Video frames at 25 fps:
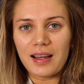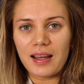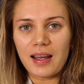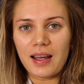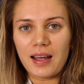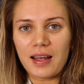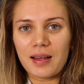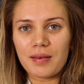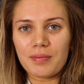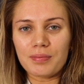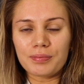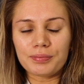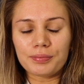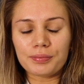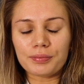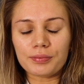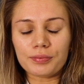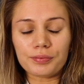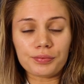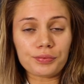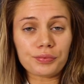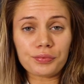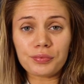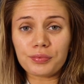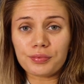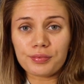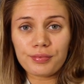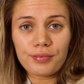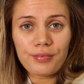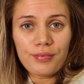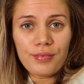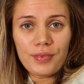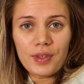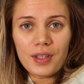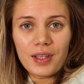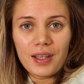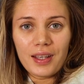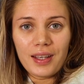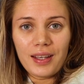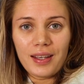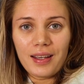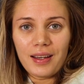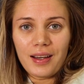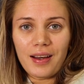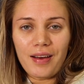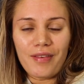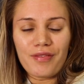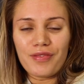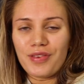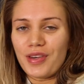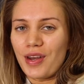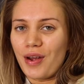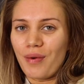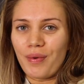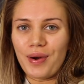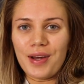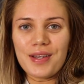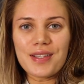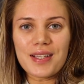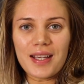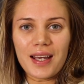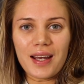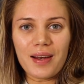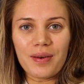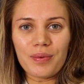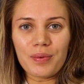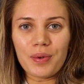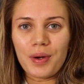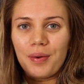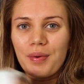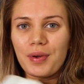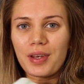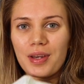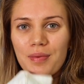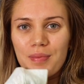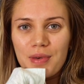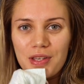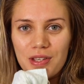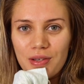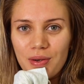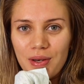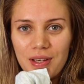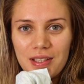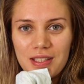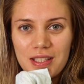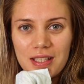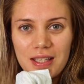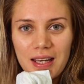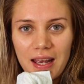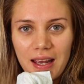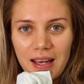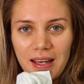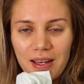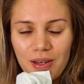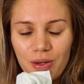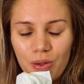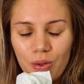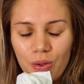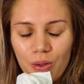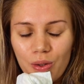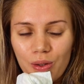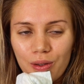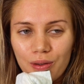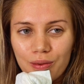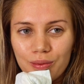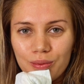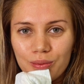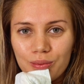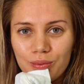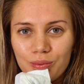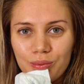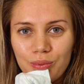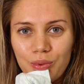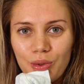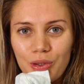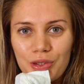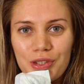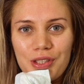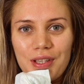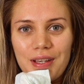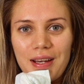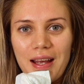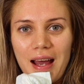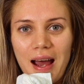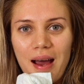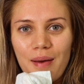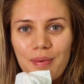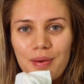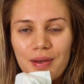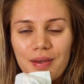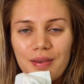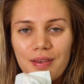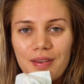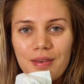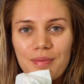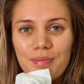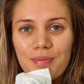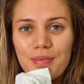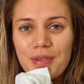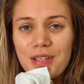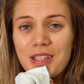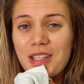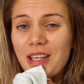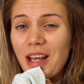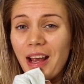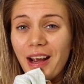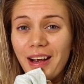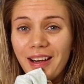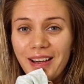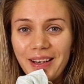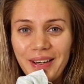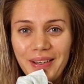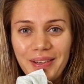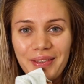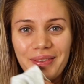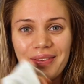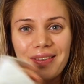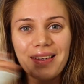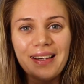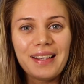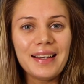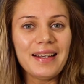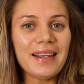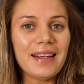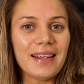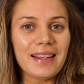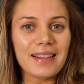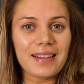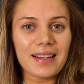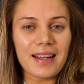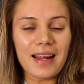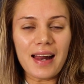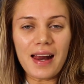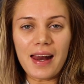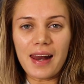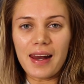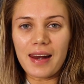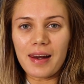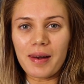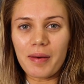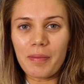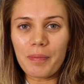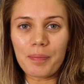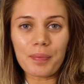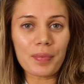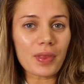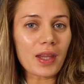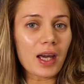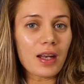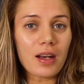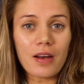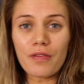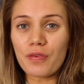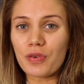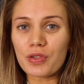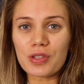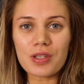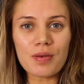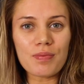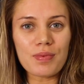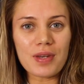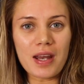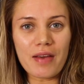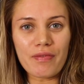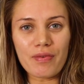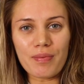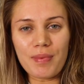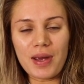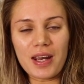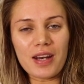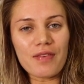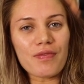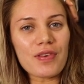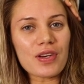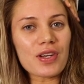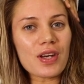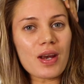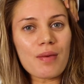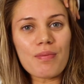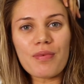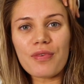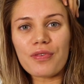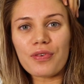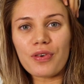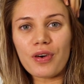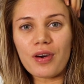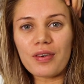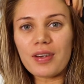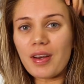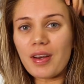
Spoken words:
I've no idea what I'm going to be doing today or what's going to happen. So, and I've also never made a video before,